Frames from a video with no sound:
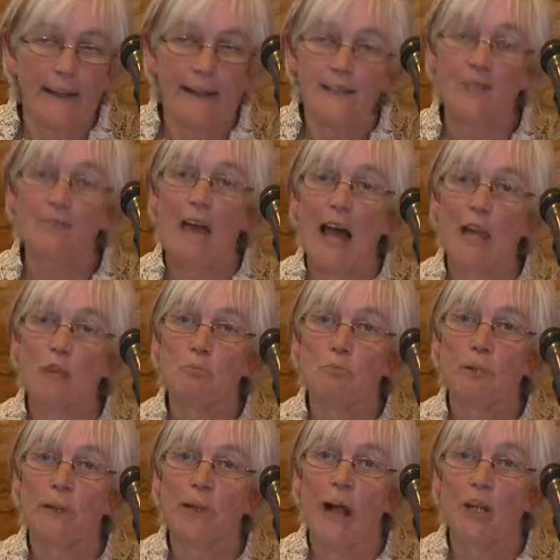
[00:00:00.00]
Develop
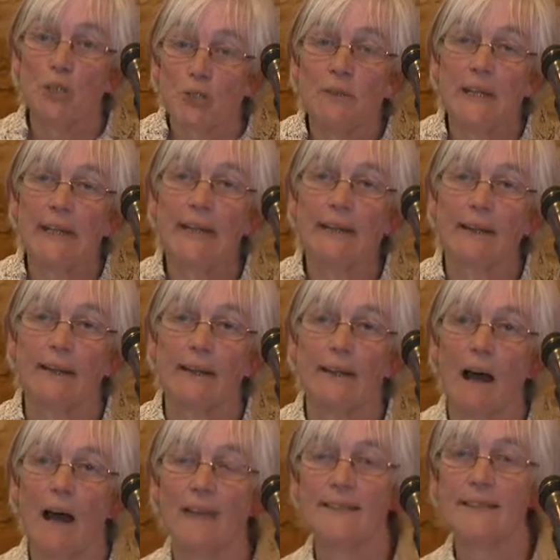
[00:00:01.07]
a unique
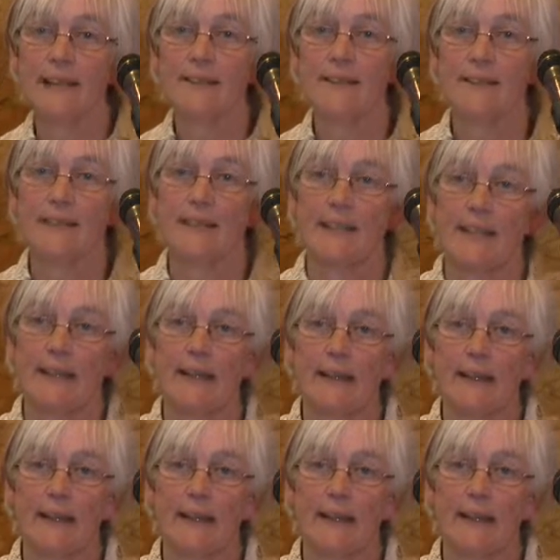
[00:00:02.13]
identity